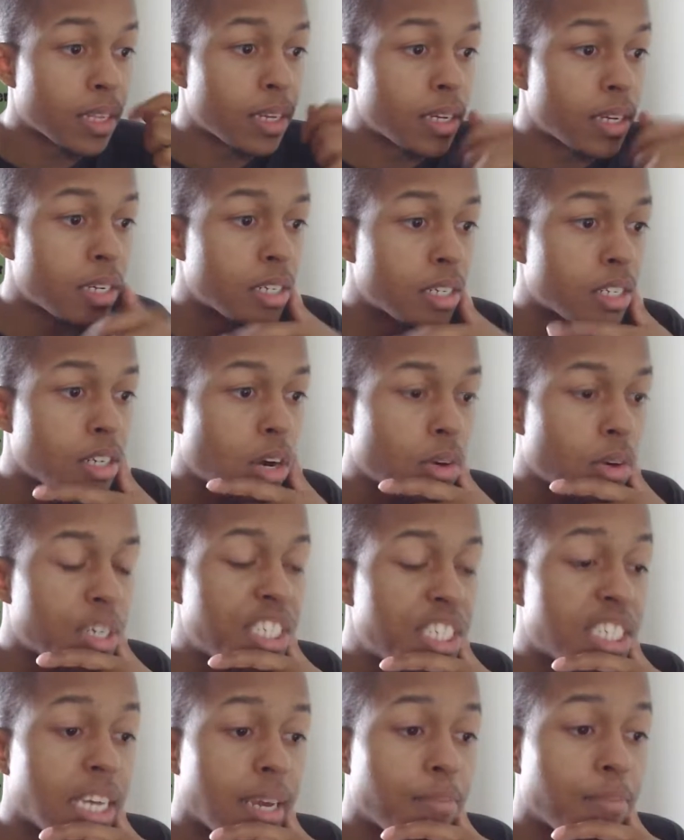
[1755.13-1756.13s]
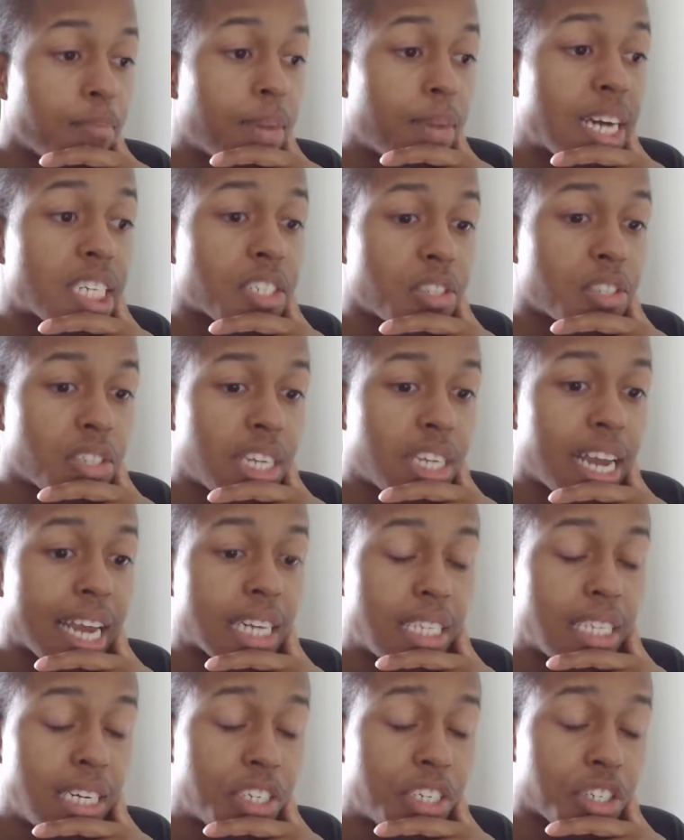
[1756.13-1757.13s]
So he's a master
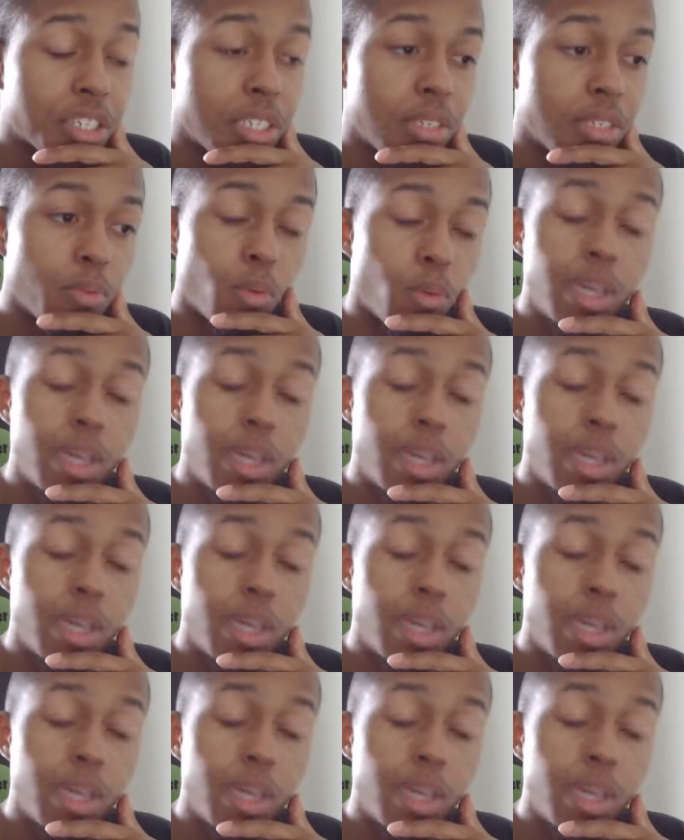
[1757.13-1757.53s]
tactician.